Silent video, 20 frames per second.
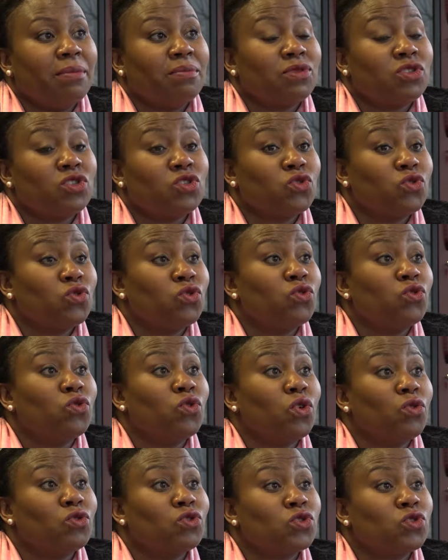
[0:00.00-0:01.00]

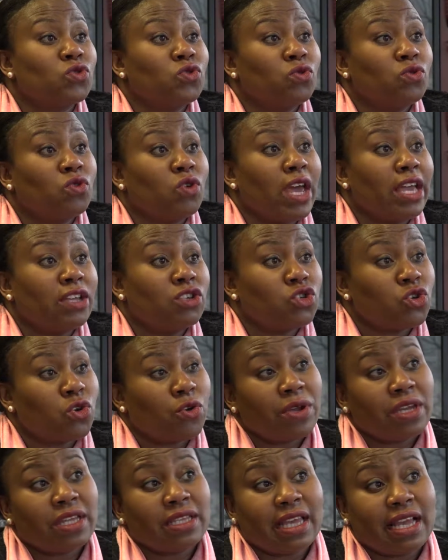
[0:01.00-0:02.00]
to
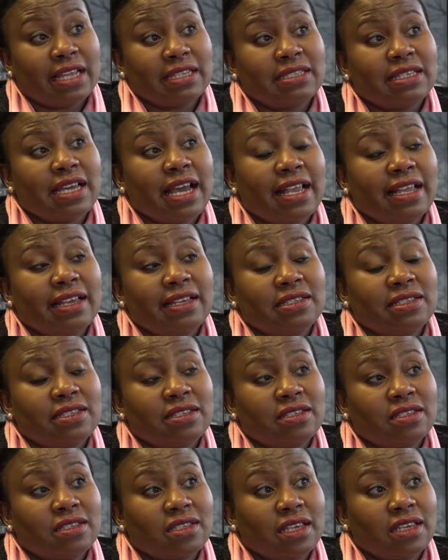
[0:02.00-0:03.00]
ensuring that talent
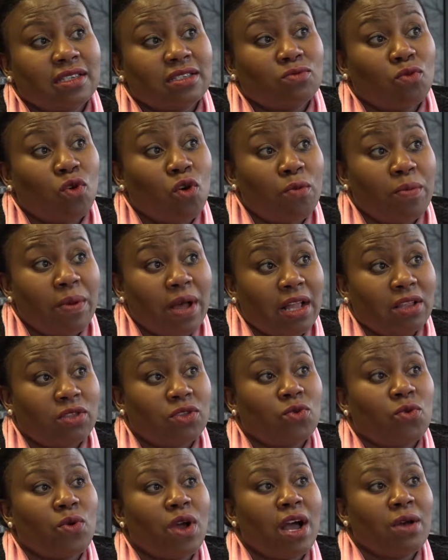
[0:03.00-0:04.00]
is mobile
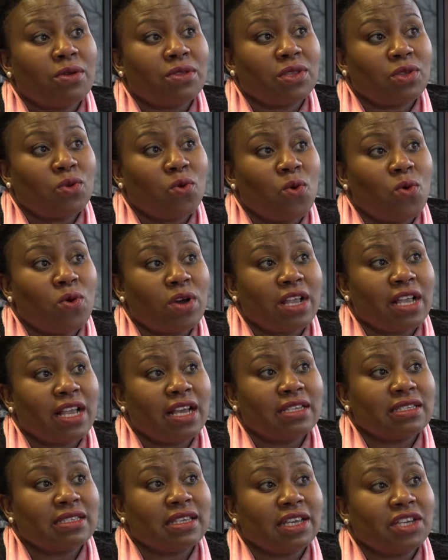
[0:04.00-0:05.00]
throughout the
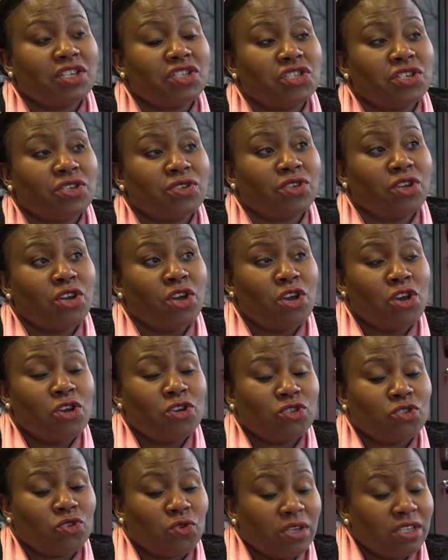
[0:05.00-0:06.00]
organization,
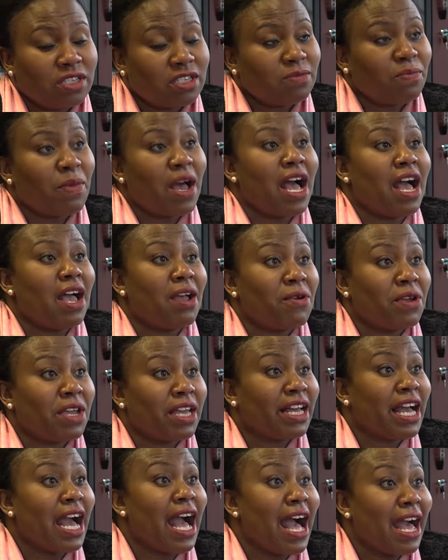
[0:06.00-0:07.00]
to
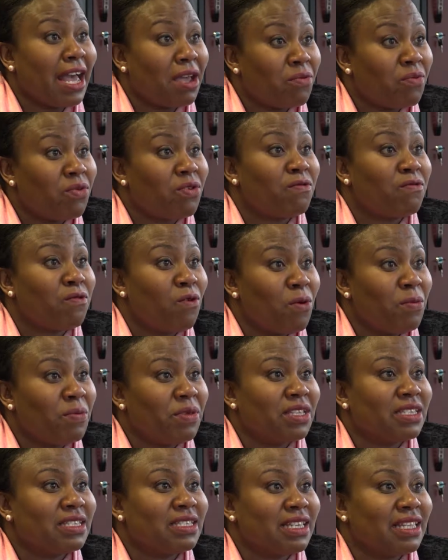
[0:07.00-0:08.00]
inspiring high
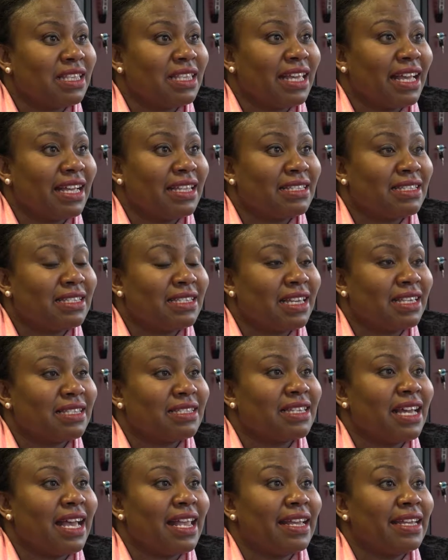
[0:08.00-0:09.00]
performance in that
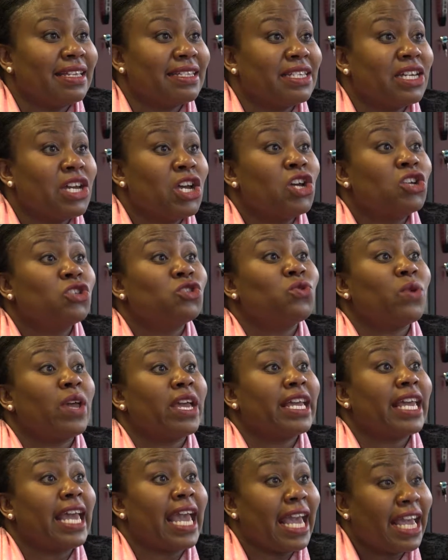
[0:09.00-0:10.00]
talent, to
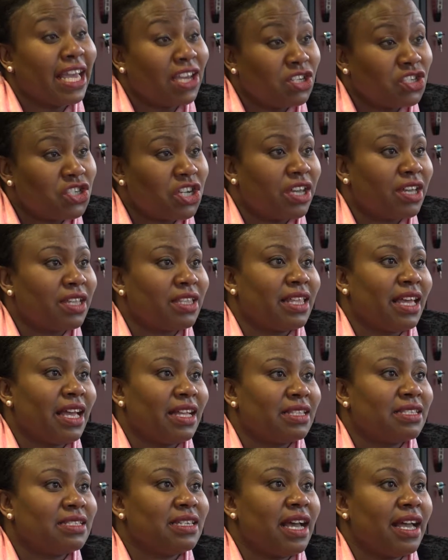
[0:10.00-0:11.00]
engaging
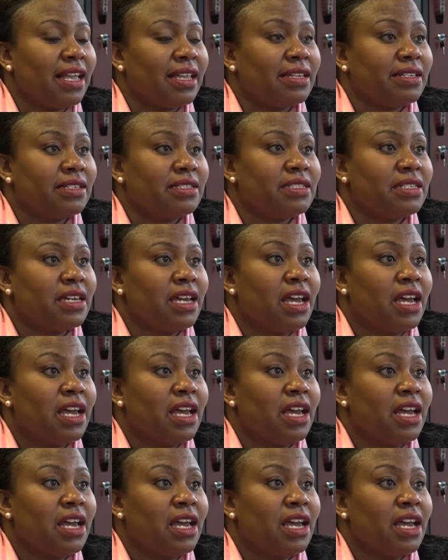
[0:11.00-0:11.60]
that talent.